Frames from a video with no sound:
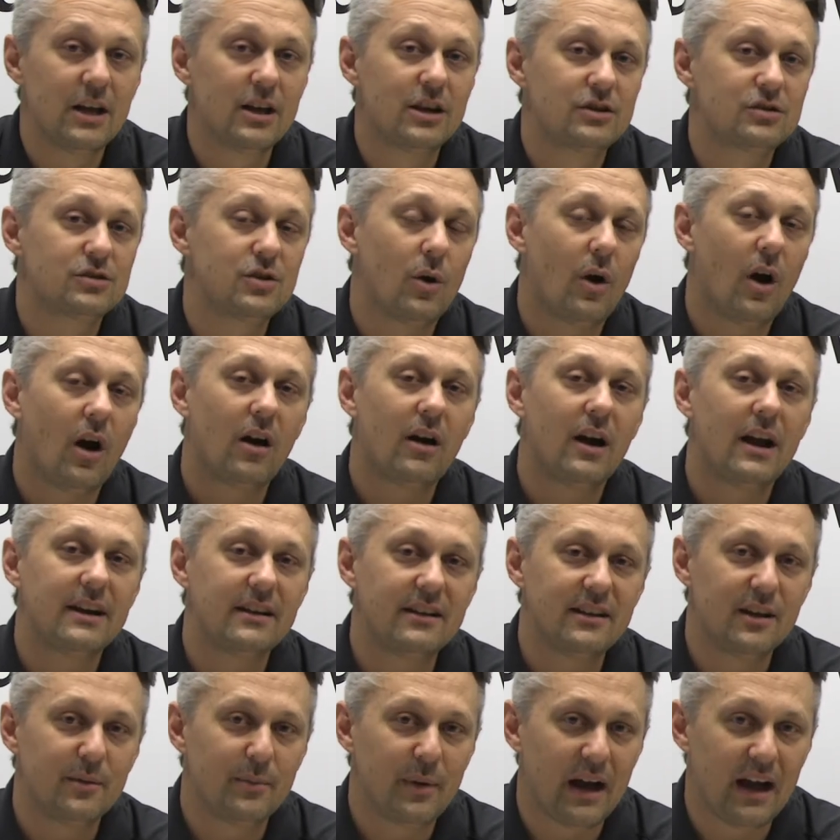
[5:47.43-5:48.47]
So our
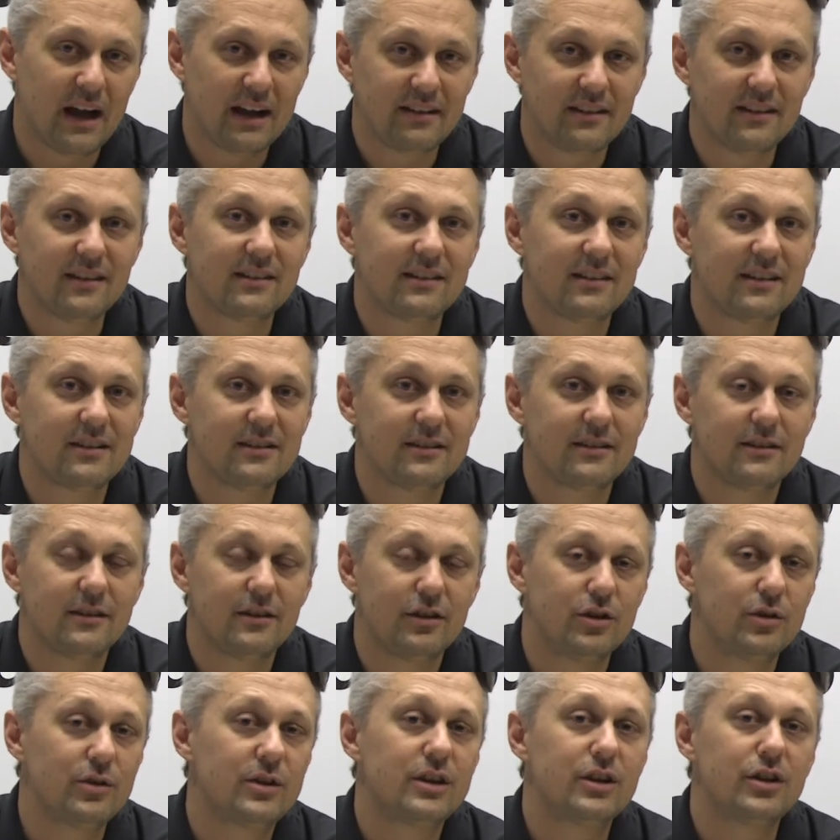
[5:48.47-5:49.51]
idea behind this is
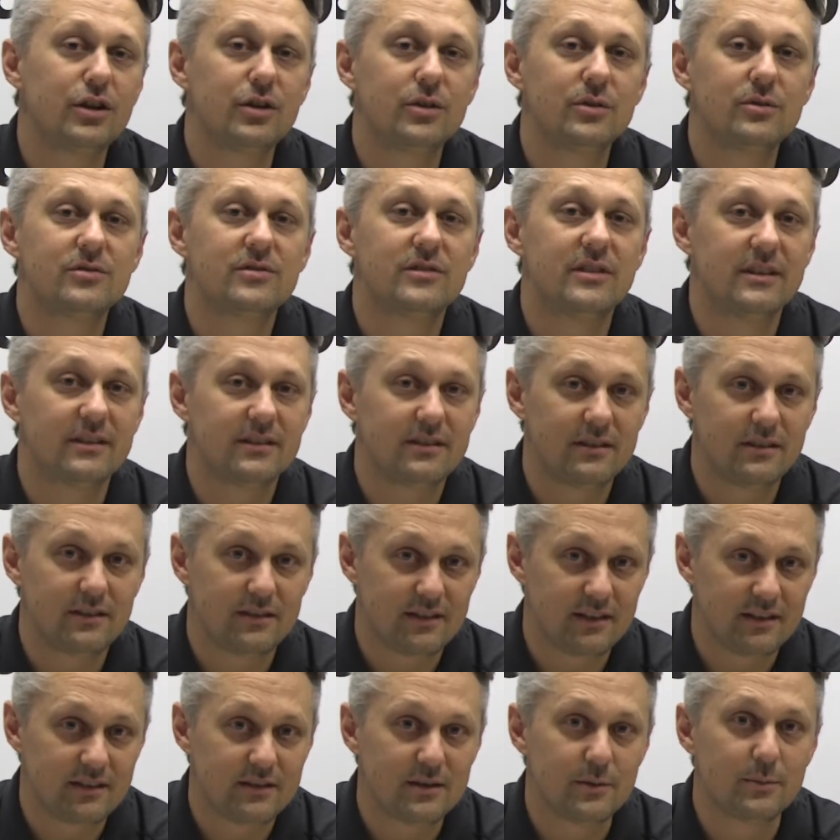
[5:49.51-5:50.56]
you can use this
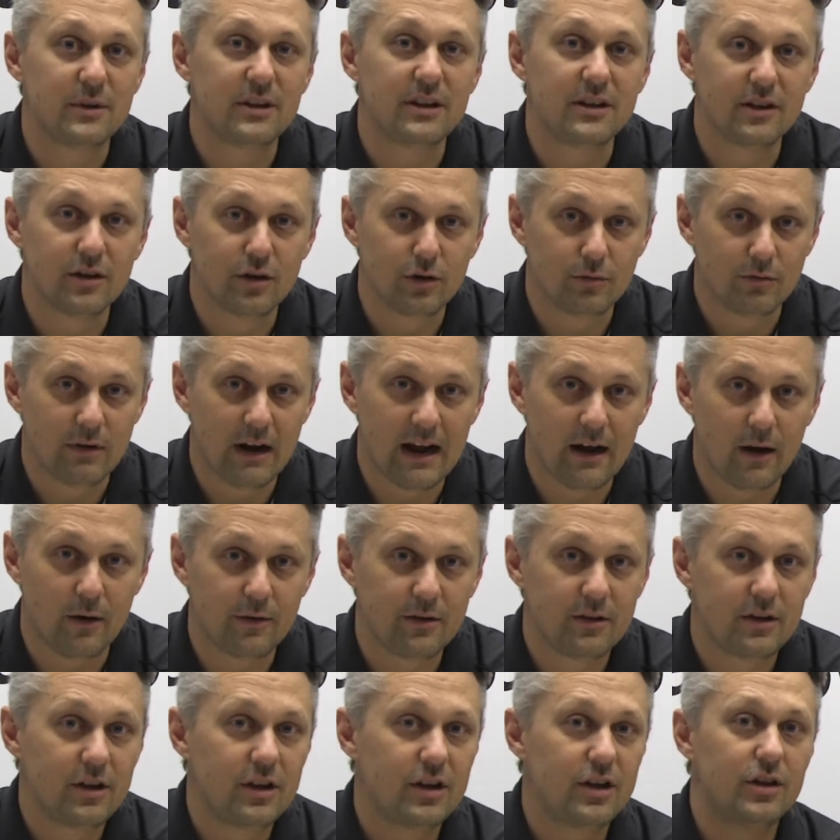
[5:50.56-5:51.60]
system year round.
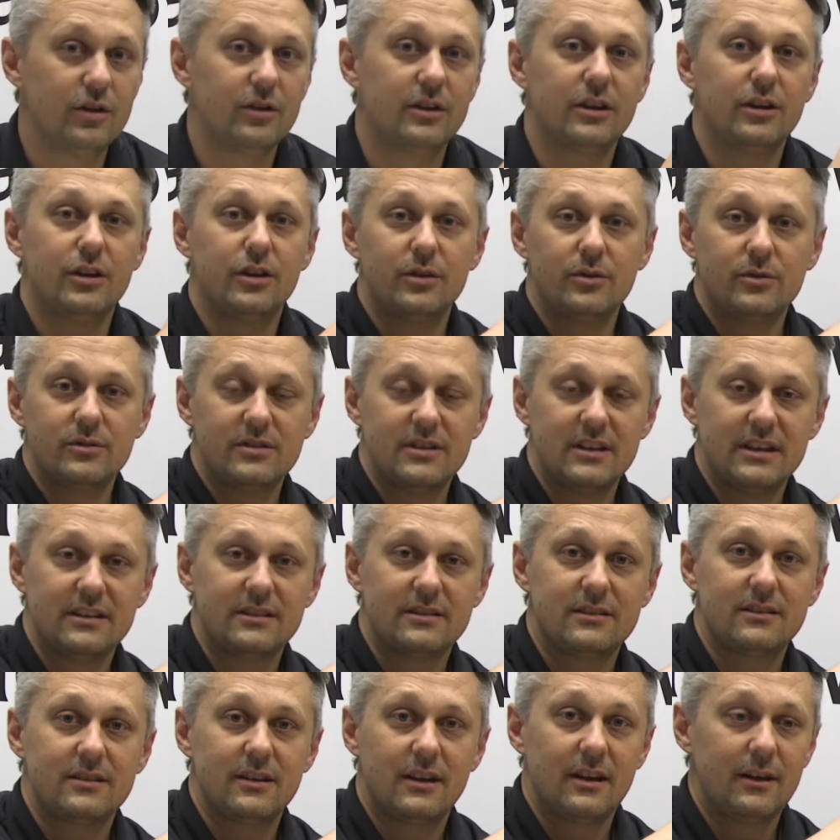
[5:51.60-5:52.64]
You can use
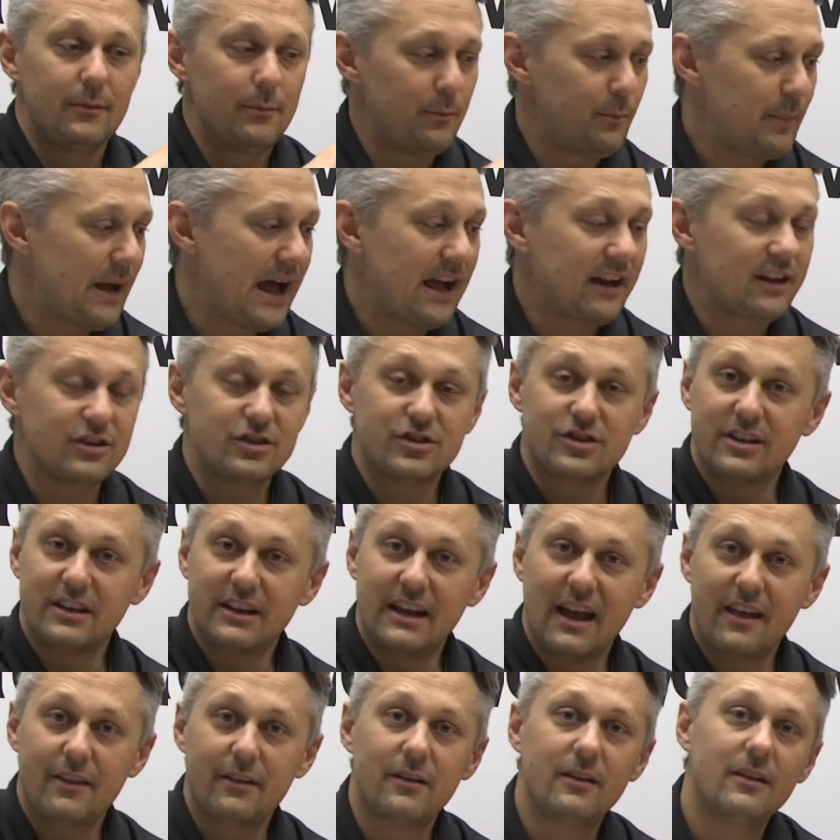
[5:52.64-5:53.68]
this packaged
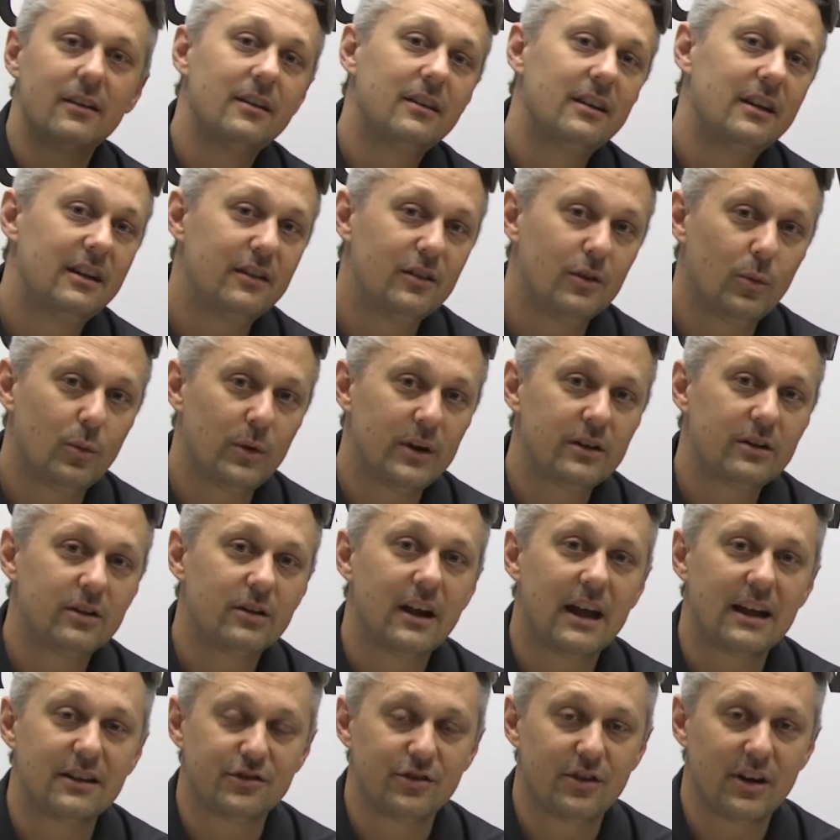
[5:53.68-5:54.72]
together in the winter
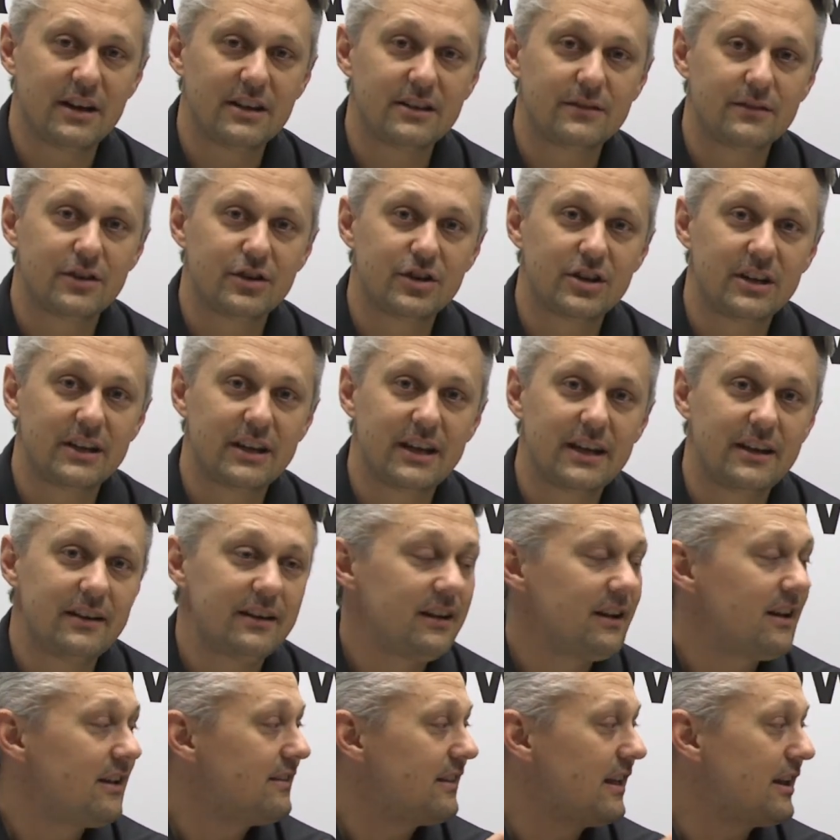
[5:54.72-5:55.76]
as your ice fishing kit,
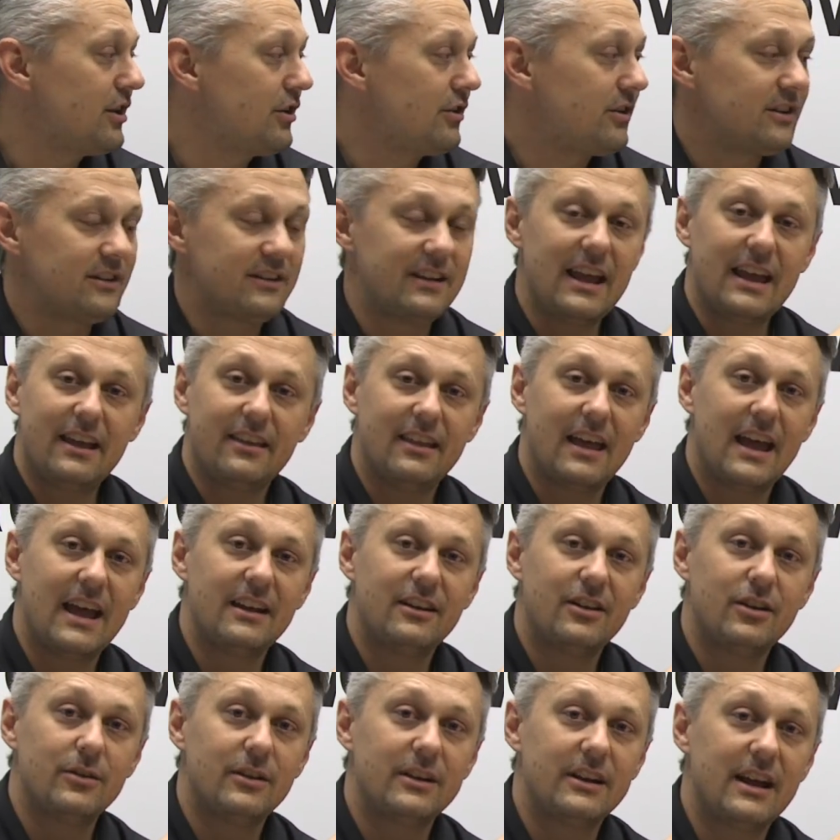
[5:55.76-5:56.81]
then you can take the head
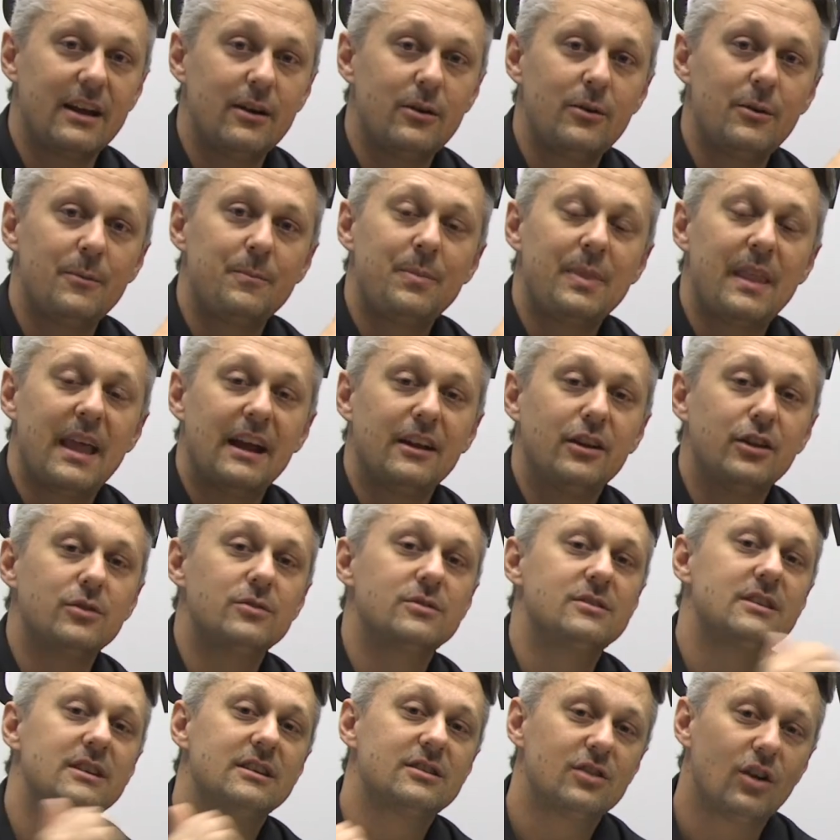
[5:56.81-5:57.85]
unit out and use
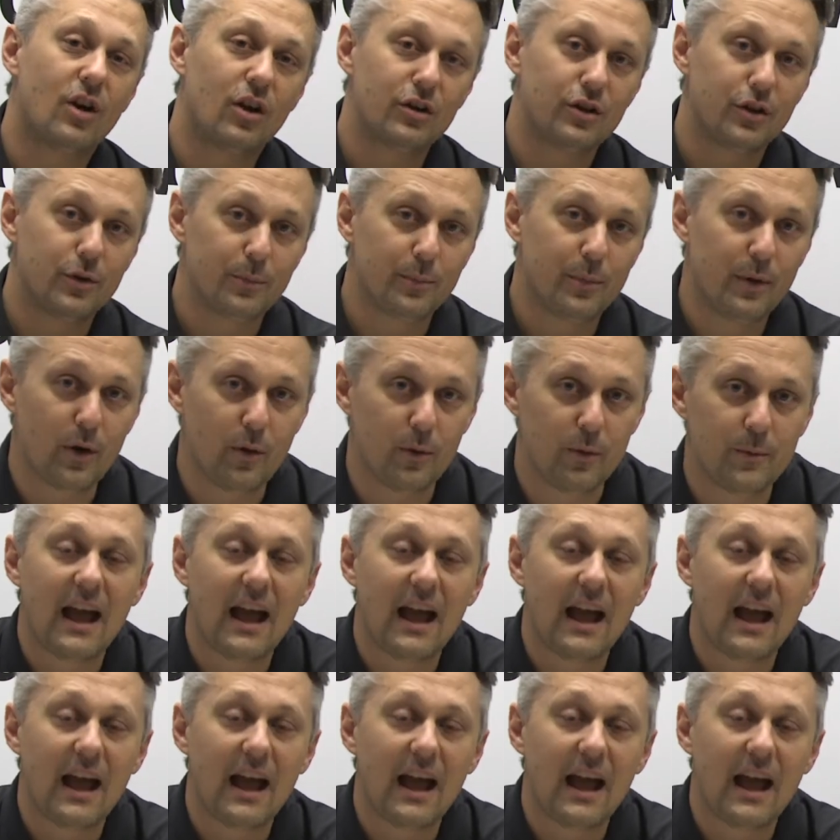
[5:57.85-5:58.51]
this on your boat.